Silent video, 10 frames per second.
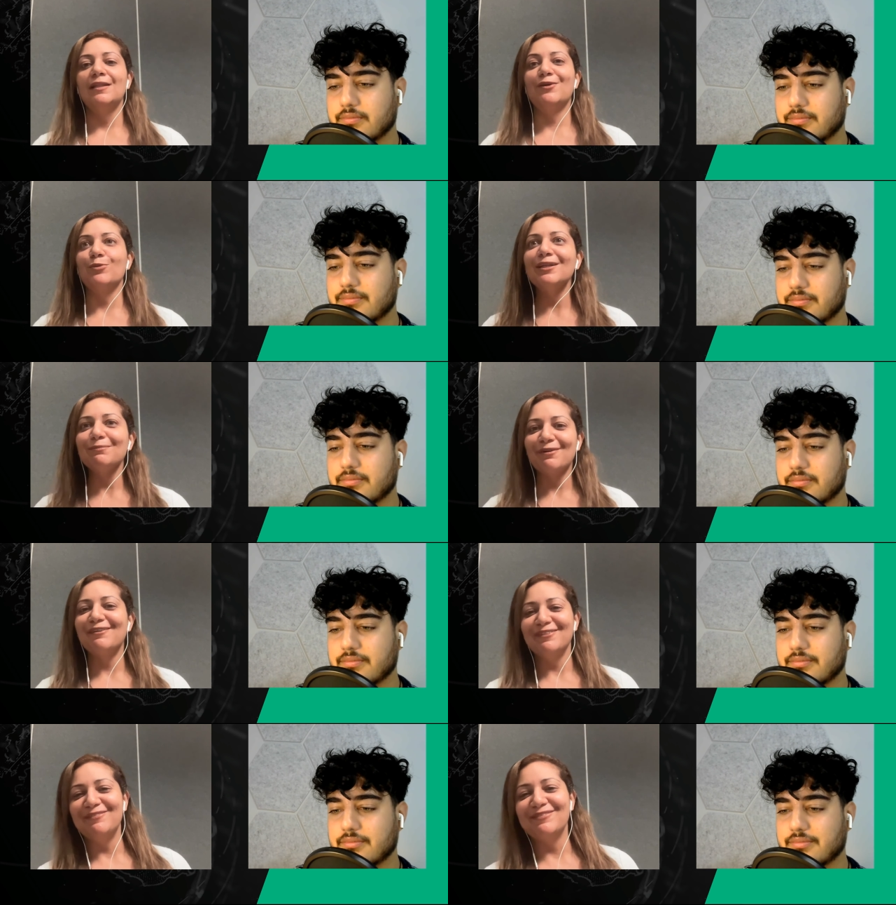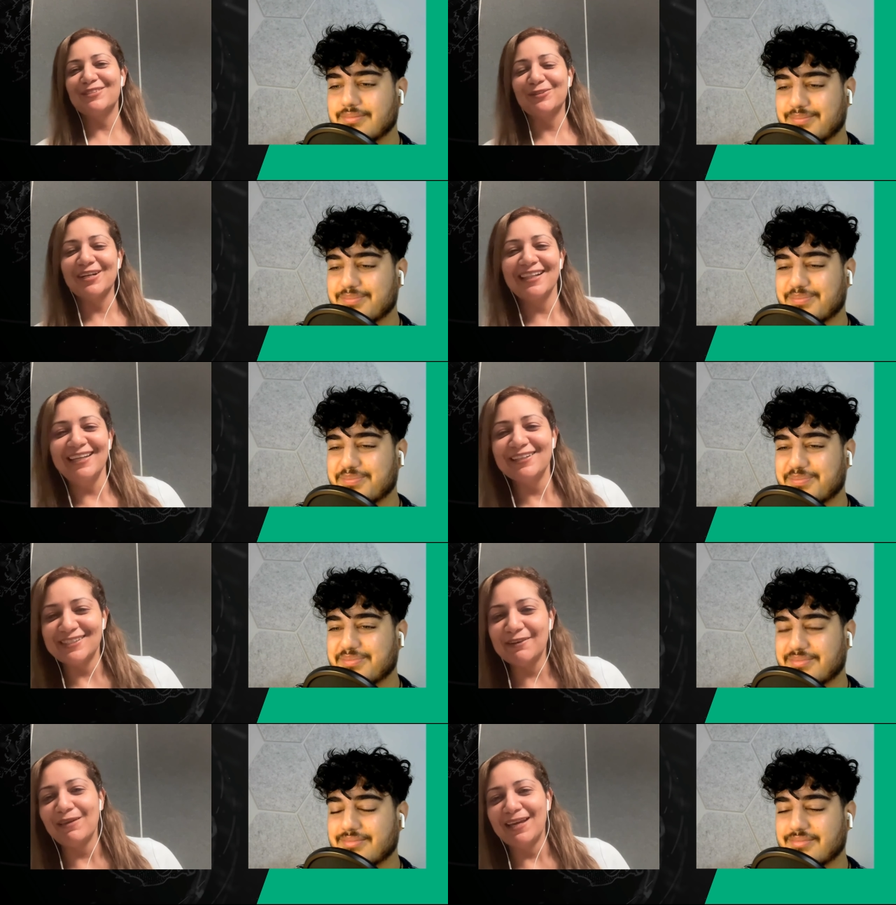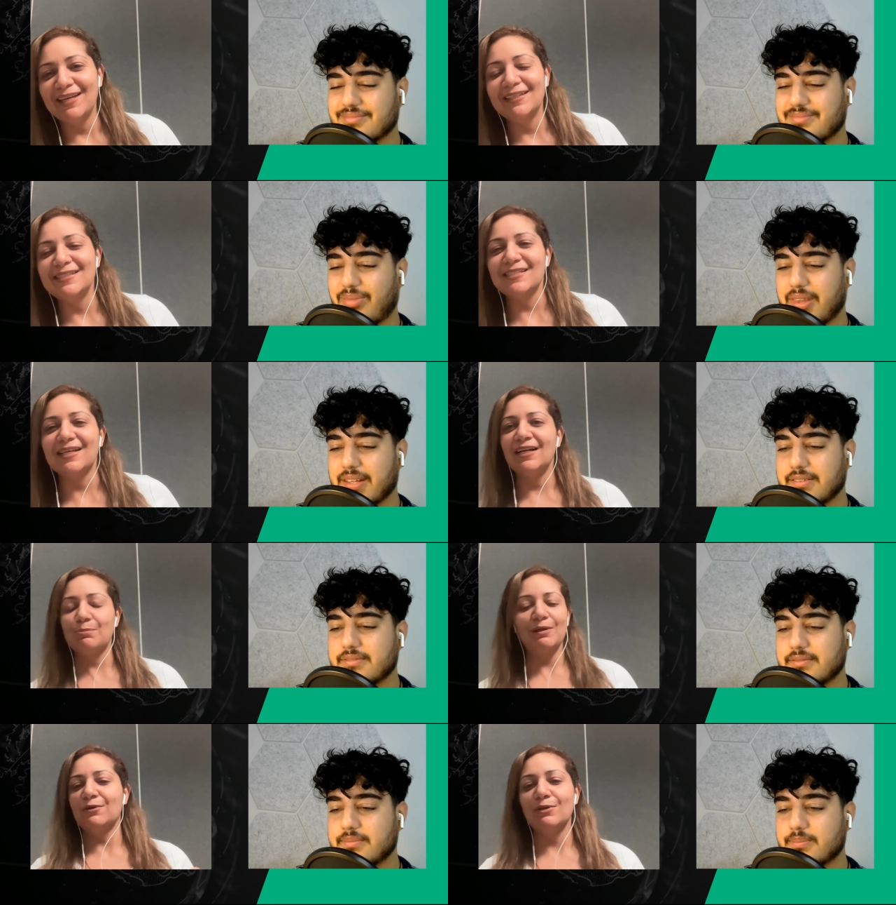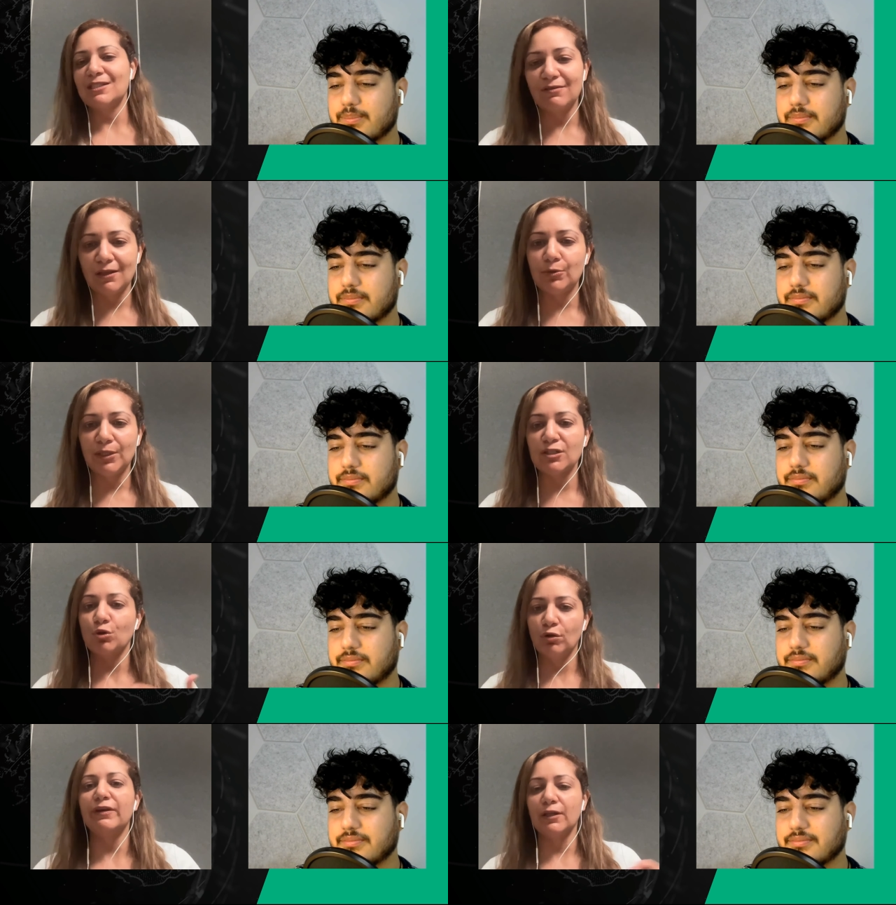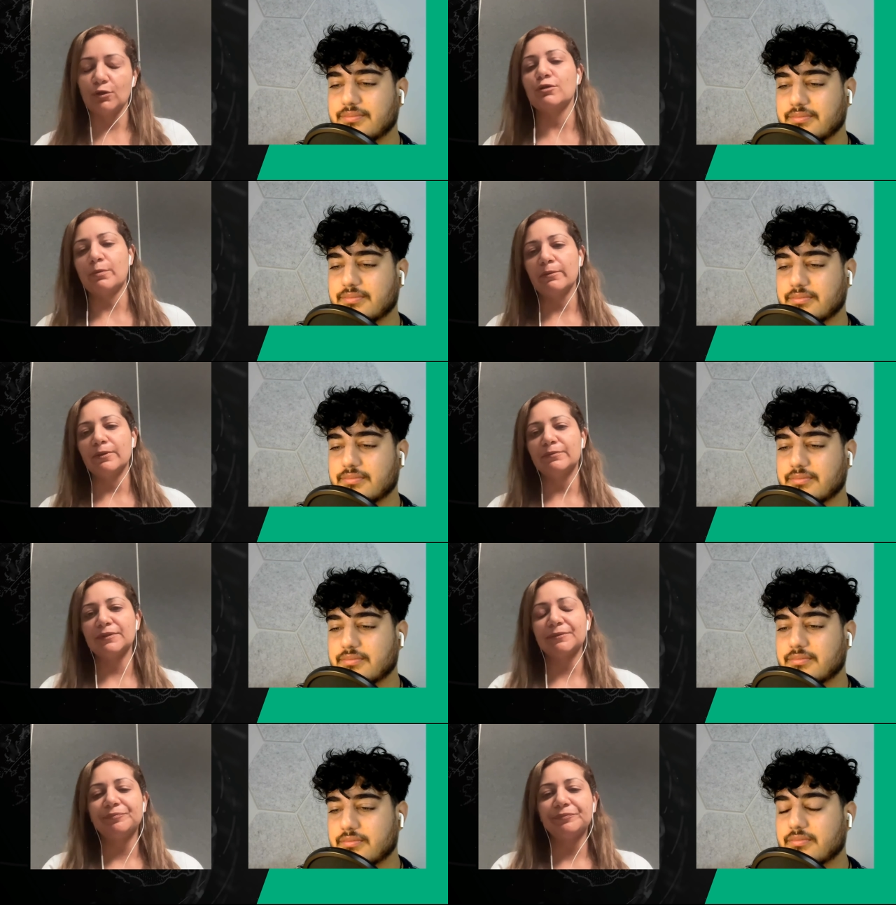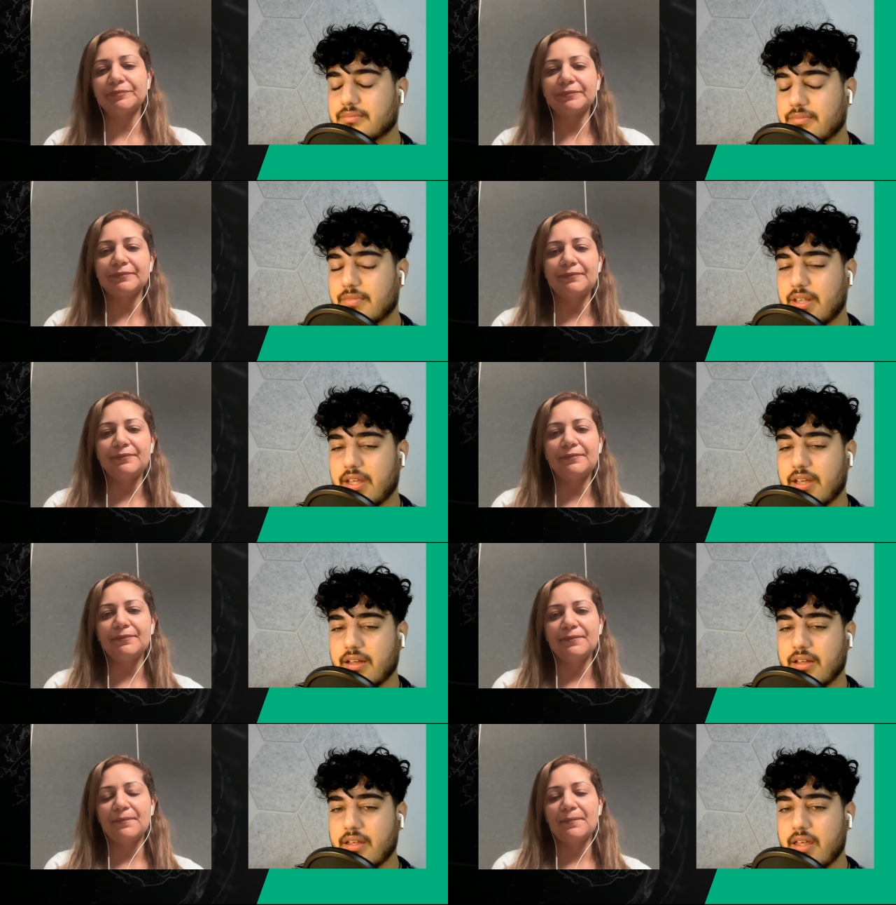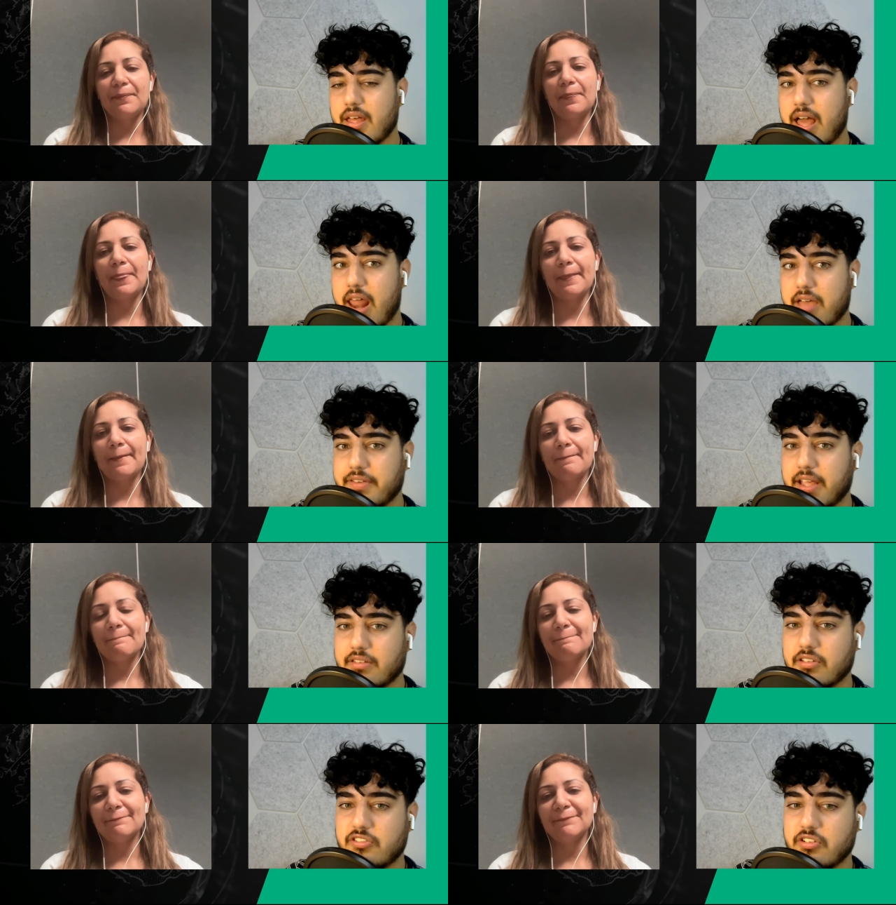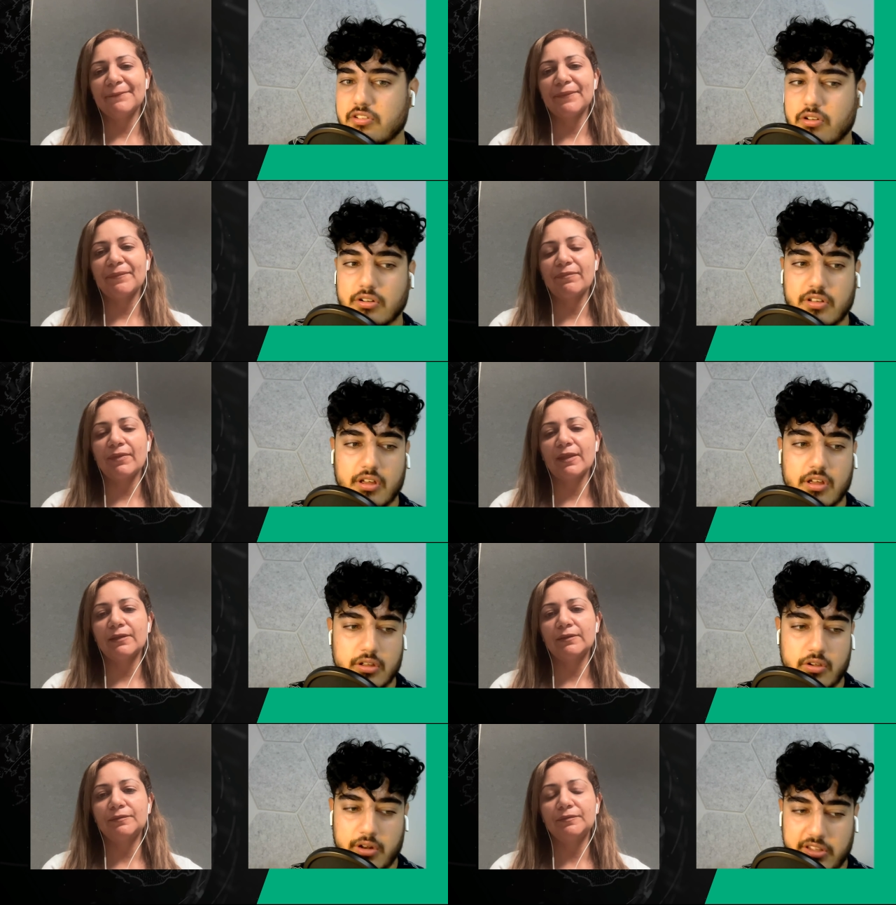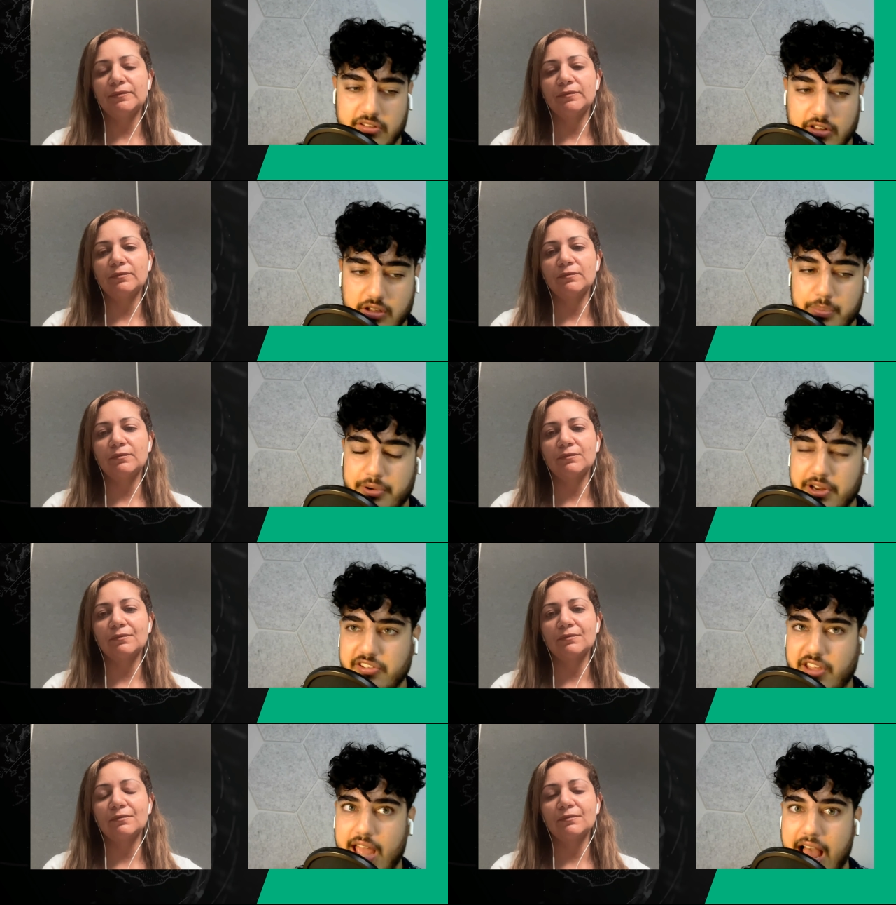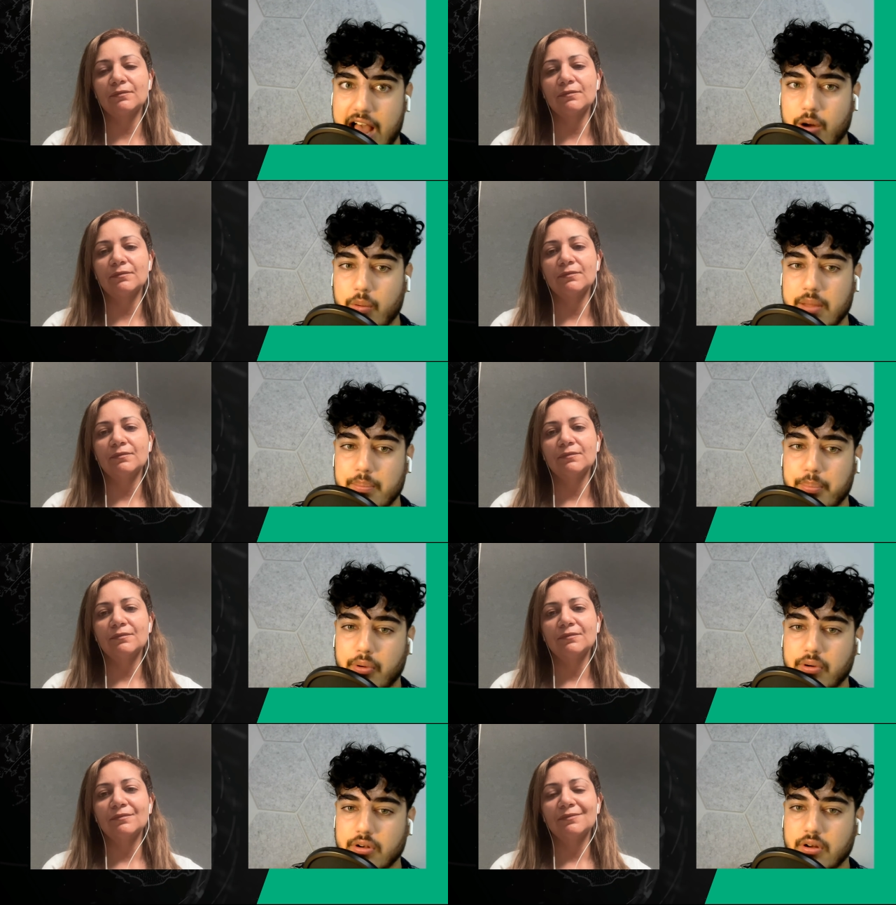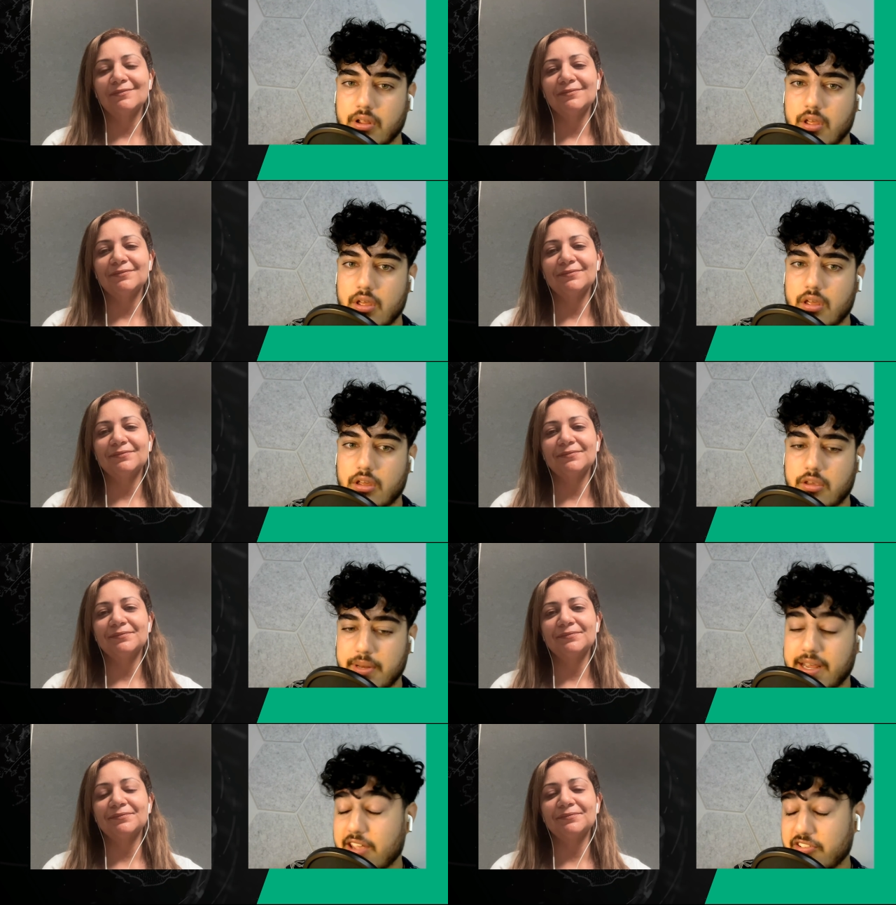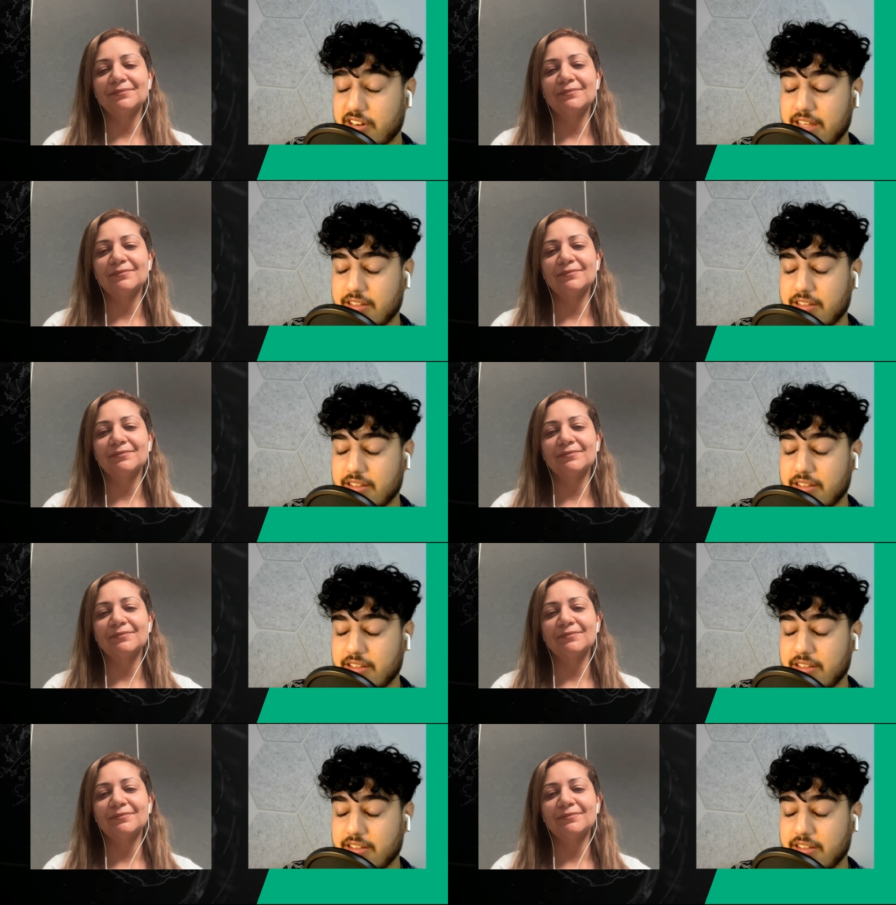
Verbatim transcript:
Speaker 1: the real problems were clear to me. And I spent the rest of the three years solving those problems.
Speaker 2: Yeah and I think as a student doctor, you only start to appreciate how important communication